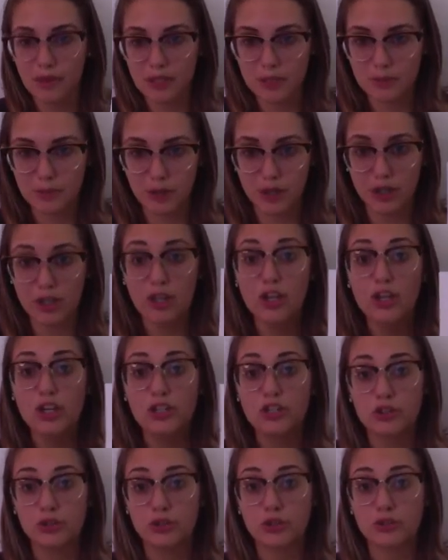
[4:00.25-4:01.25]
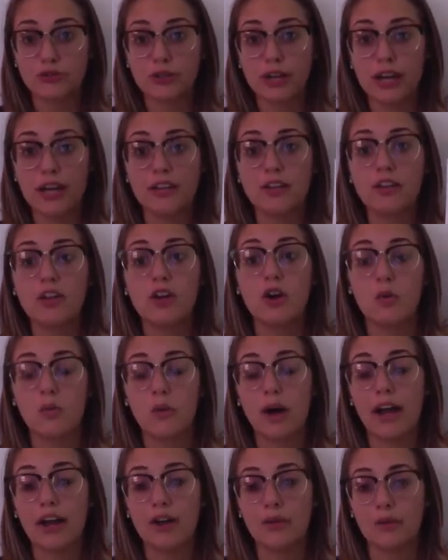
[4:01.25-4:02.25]
this book to a friend?
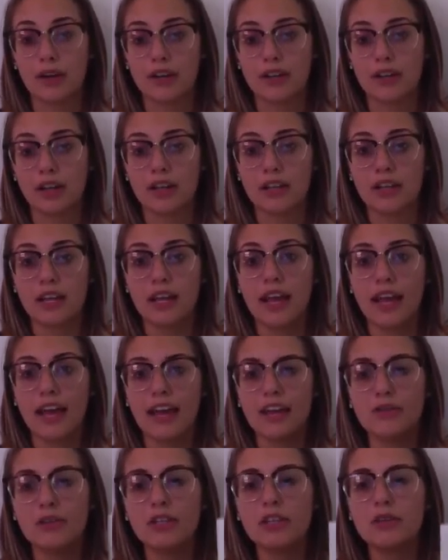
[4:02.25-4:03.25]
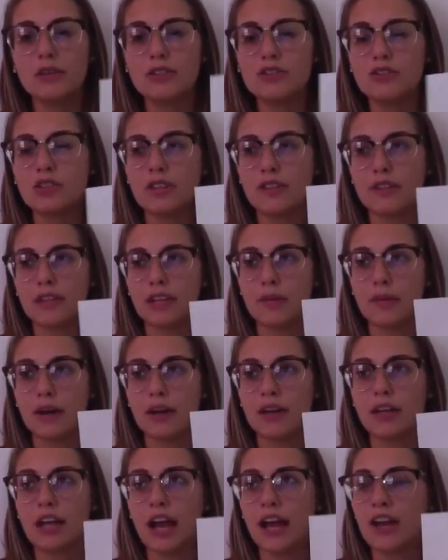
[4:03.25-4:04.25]
Why or why not? And I really want you to think
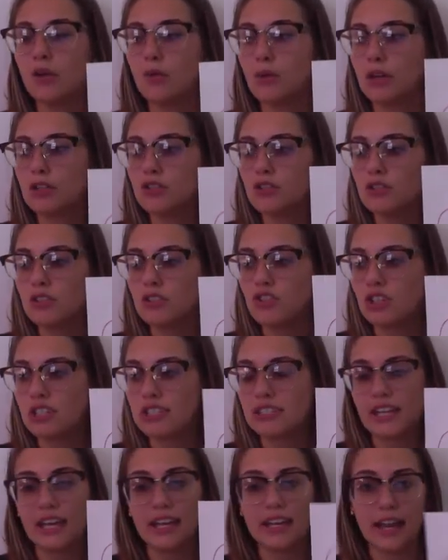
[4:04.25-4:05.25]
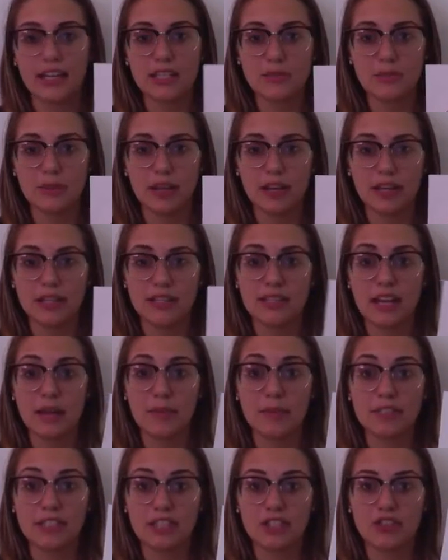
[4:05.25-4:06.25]
about it. I don't want you to just say yes because I'm
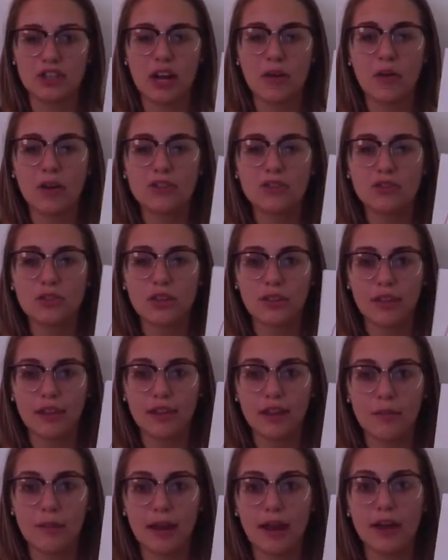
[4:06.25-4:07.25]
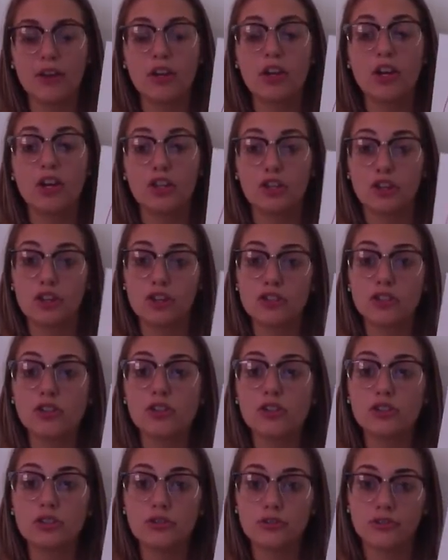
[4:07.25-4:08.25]
a teacher. I want you to think about your
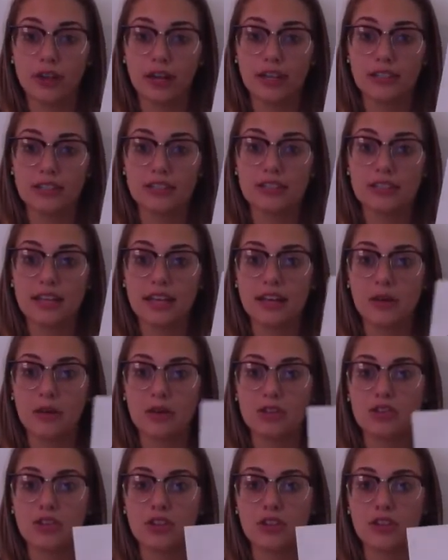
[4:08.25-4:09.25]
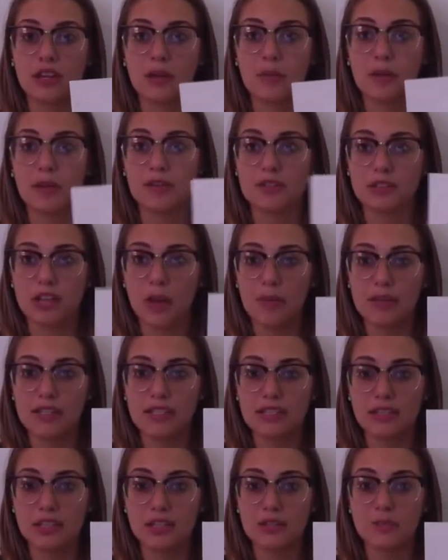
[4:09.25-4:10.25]
circle of friends, and I want you to think about the
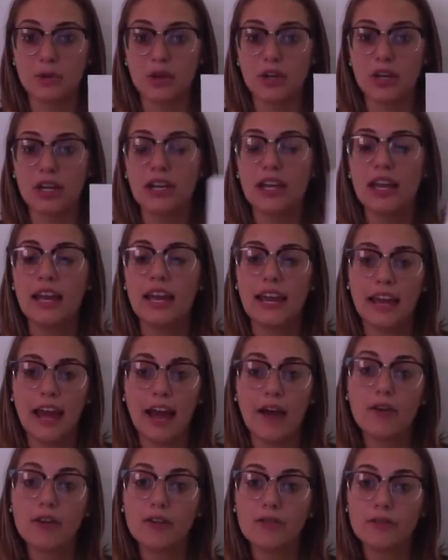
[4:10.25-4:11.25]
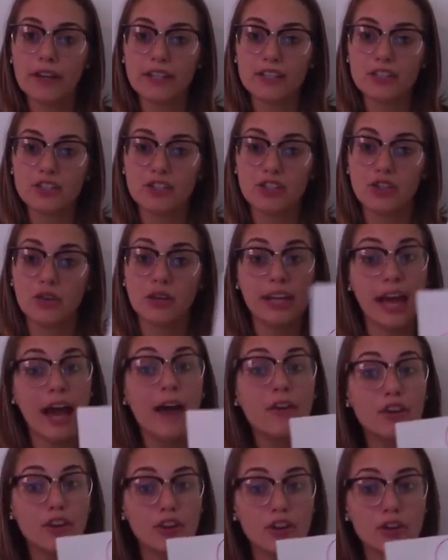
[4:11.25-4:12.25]
topics in this book and how it affected you and
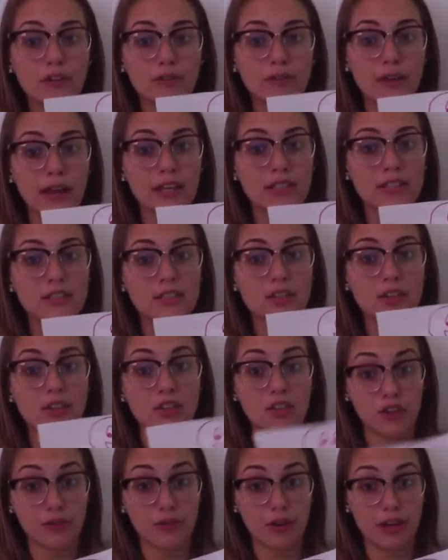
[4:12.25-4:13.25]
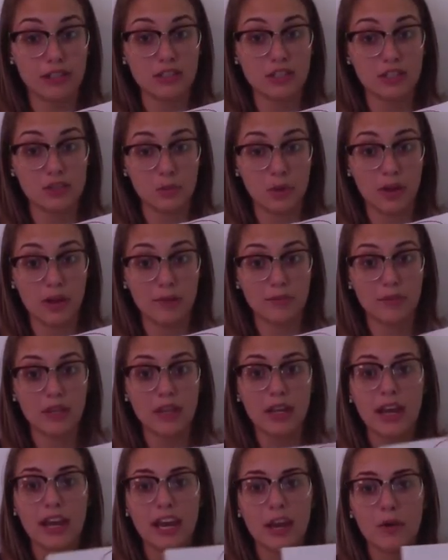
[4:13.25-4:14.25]
how it could affect your friends as well.
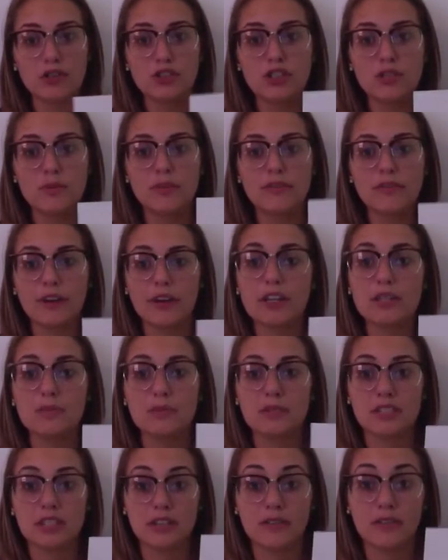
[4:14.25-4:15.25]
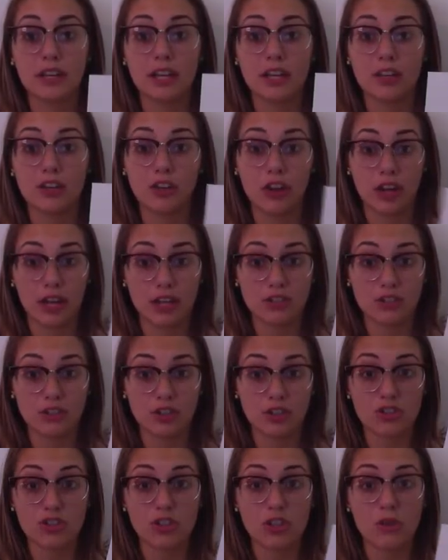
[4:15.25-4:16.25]
And I want you to be very specific in your
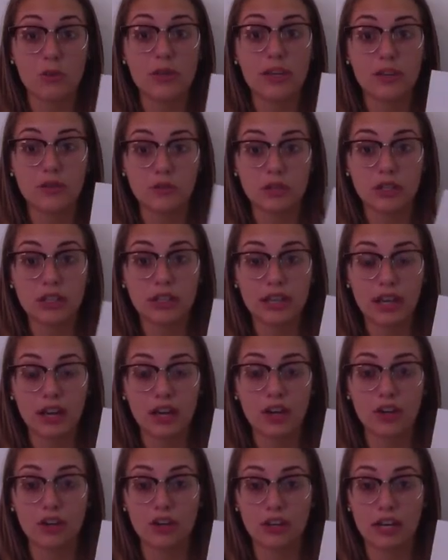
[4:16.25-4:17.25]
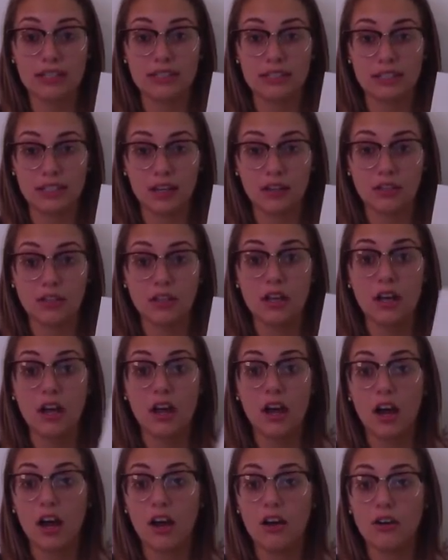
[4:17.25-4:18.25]
answer so that we can really get a good idea
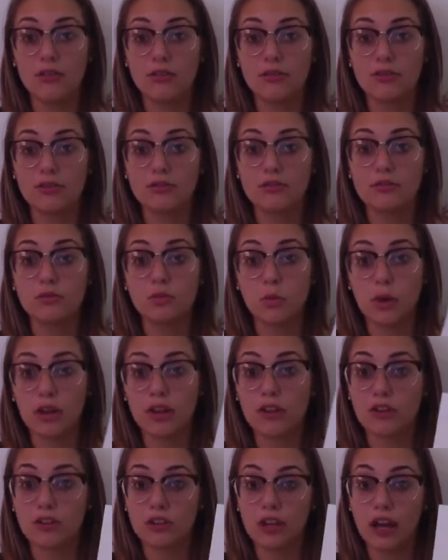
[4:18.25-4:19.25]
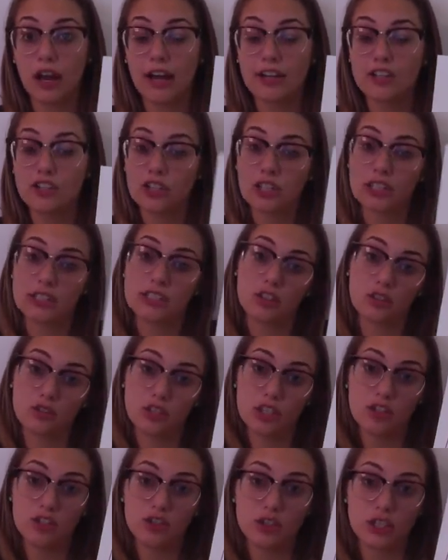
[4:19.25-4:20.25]
of whether or not I should continue
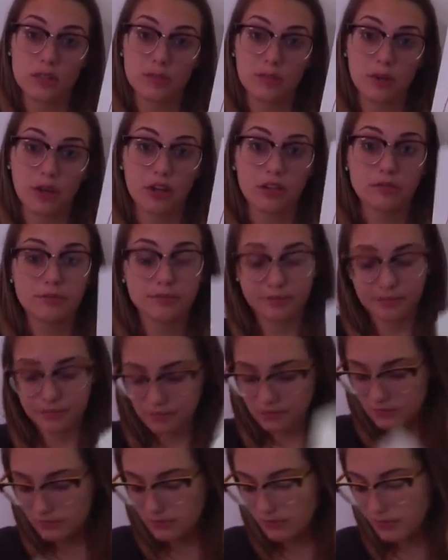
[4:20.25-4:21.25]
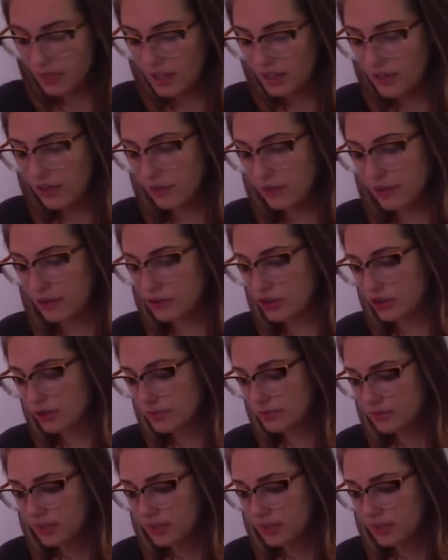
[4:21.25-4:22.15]
teaching this book in the future.